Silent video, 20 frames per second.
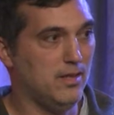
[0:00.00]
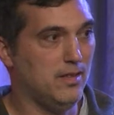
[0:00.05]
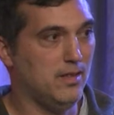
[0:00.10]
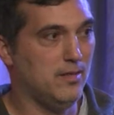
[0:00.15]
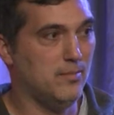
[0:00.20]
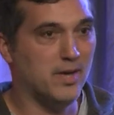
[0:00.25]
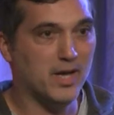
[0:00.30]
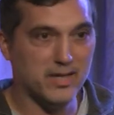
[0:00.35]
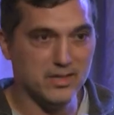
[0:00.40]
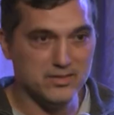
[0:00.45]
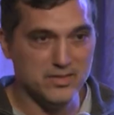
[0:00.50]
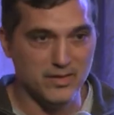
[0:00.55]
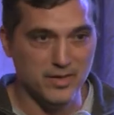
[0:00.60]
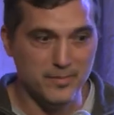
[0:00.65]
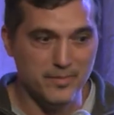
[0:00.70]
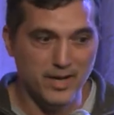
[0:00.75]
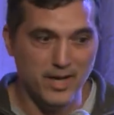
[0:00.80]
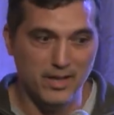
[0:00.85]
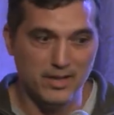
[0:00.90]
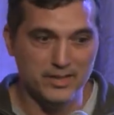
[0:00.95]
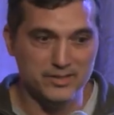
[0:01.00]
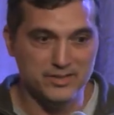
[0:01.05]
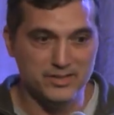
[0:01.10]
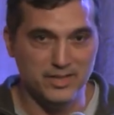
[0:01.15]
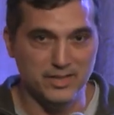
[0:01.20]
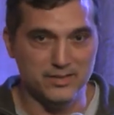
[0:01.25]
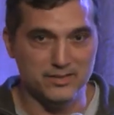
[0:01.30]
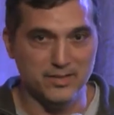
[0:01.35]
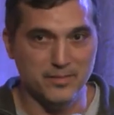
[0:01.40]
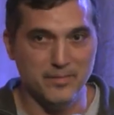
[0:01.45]
the monetary
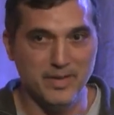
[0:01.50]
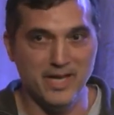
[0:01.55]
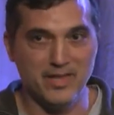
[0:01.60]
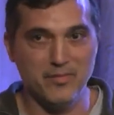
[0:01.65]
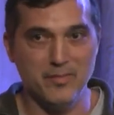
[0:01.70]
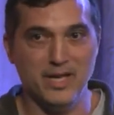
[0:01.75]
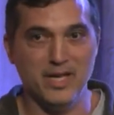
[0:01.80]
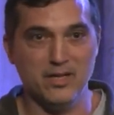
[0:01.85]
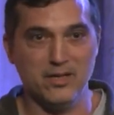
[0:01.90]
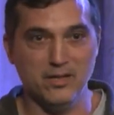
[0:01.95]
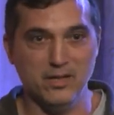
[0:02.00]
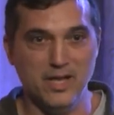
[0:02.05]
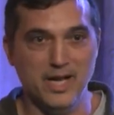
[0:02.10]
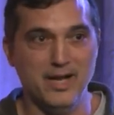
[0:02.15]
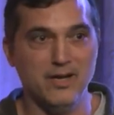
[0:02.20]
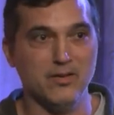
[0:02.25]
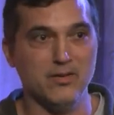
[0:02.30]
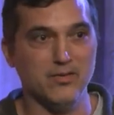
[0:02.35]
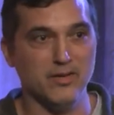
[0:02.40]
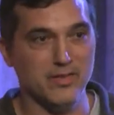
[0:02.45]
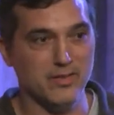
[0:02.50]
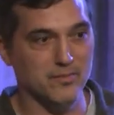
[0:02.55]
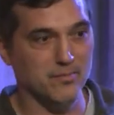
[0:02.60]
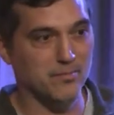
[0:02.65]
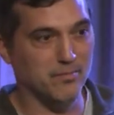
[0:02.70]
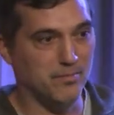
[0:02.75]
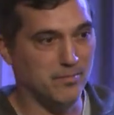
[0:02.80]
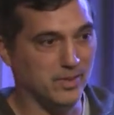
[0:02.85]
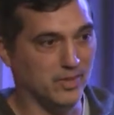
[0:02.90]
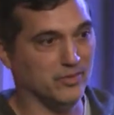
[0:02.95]
policy is a mathematical algorithm
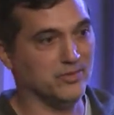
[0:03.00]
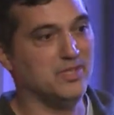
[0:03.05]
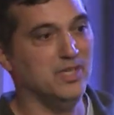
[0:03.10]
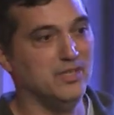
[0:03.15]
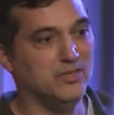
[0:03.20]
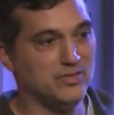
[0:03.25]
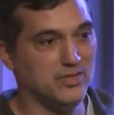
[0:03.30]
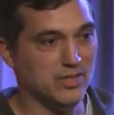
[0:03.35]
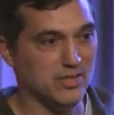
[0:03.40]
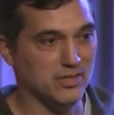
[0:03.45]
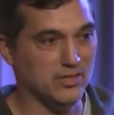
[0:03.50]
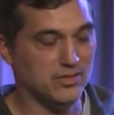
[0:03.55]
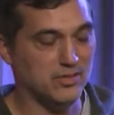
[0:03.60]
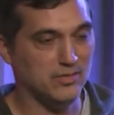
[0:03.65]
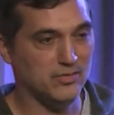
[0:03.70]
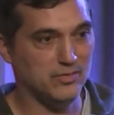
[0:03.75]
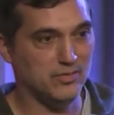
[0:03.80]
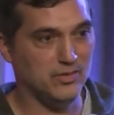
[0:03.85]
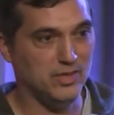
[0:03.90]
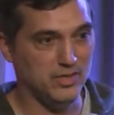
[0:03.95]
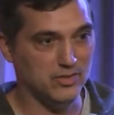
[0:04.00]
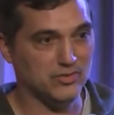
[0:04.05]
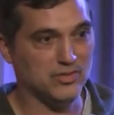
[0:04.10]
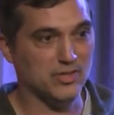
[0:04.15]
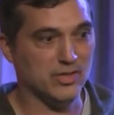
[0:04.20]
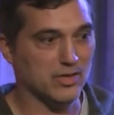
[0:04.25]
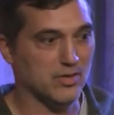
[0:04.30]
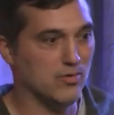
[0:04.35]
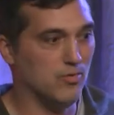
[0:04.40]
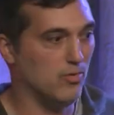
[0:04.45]
built into
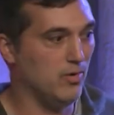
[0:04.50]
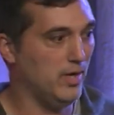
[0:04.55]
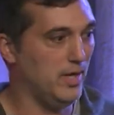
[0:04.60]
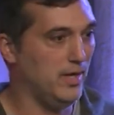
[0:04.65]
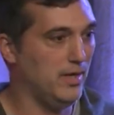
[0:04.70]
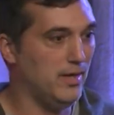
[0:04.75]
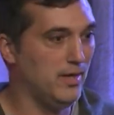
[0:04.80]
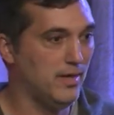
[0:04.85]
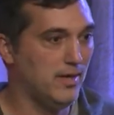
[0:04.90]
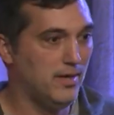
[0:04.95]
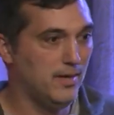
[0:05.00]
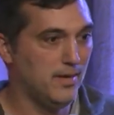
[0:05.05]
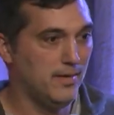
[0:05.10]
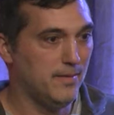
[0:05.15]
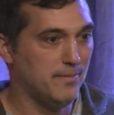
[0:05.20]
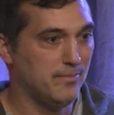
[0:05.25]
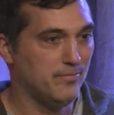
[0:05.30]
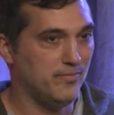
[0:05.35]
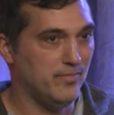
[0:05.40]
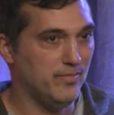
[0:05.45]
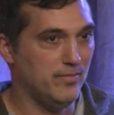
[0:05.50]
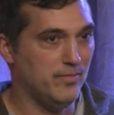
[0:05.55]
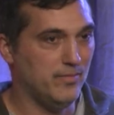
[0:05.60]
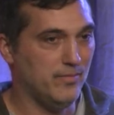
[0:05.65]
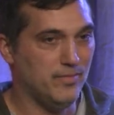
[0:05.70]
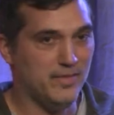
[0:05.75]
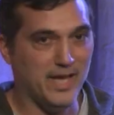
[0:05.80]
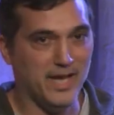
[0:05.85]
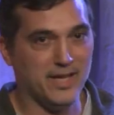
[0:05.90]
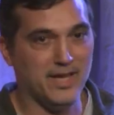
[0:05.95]
the coin.
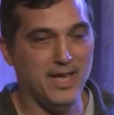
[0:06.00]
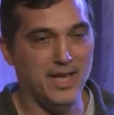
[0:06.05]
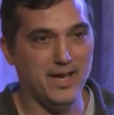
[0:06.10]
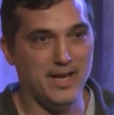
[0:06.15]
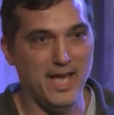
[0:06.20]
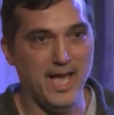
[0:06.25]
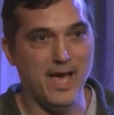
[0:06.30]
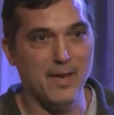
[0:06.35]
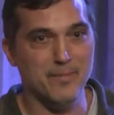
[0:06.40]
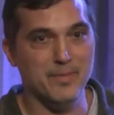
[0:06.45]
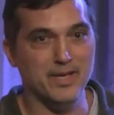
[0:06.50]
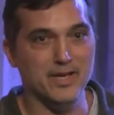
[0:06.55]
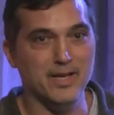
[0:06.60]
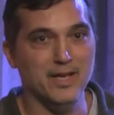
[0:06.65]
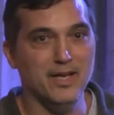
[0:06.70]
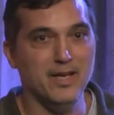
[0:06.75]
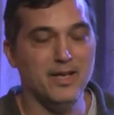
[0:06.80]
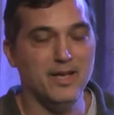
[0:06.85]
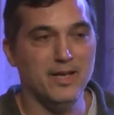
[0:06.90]
That can't happen.